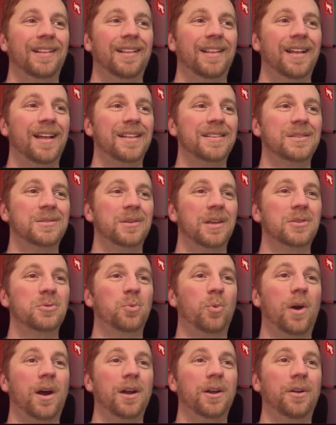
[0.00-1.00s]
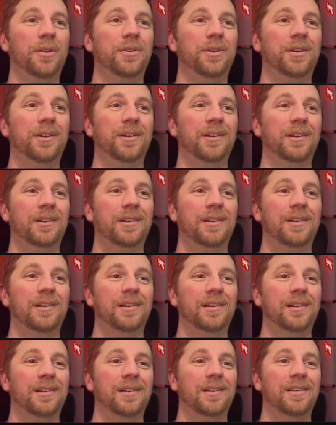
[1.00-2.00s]
That's wild.
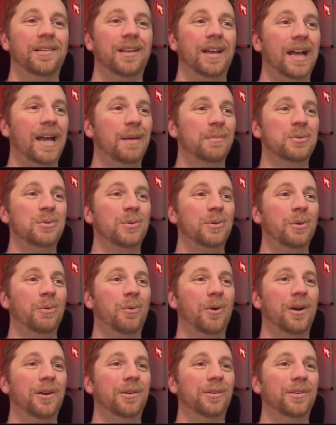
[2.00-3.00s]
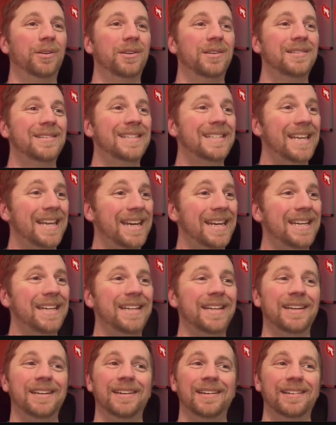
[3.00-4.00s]
Absolutely wild.
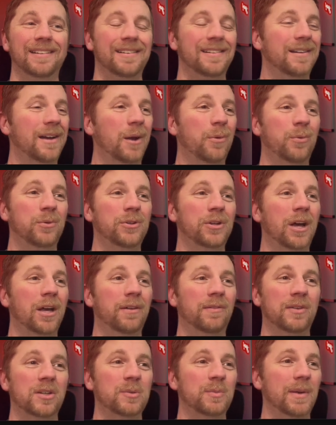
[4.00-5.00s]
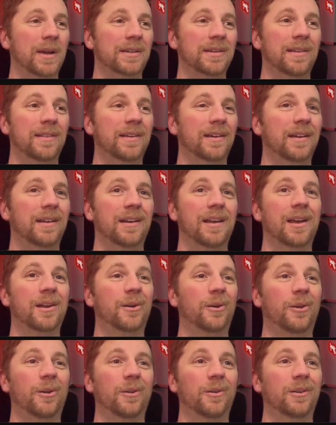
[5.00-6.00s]
Zany. I would not have expected that at
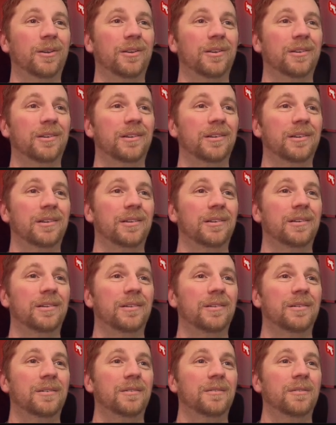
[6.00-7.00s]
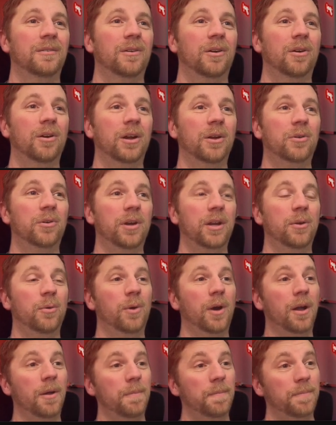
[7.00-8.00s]
all. All right, great.
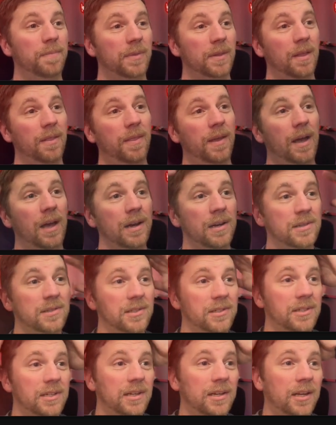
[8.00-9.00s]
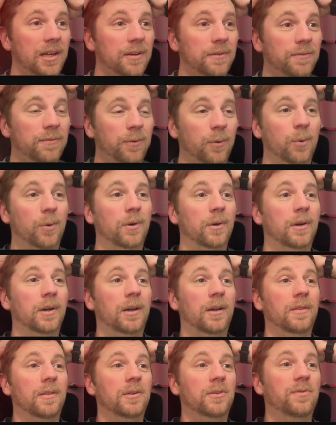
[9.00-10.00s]
Well, that is indeed it
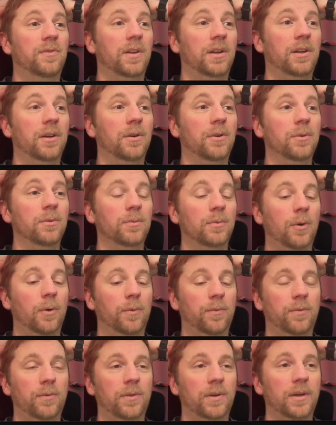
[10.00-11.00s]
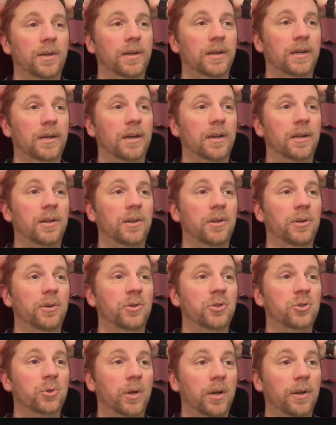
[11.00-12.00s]
for this video. Hopefully you
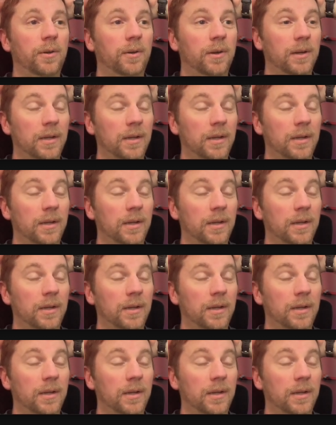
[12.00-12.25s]
enjoyed it.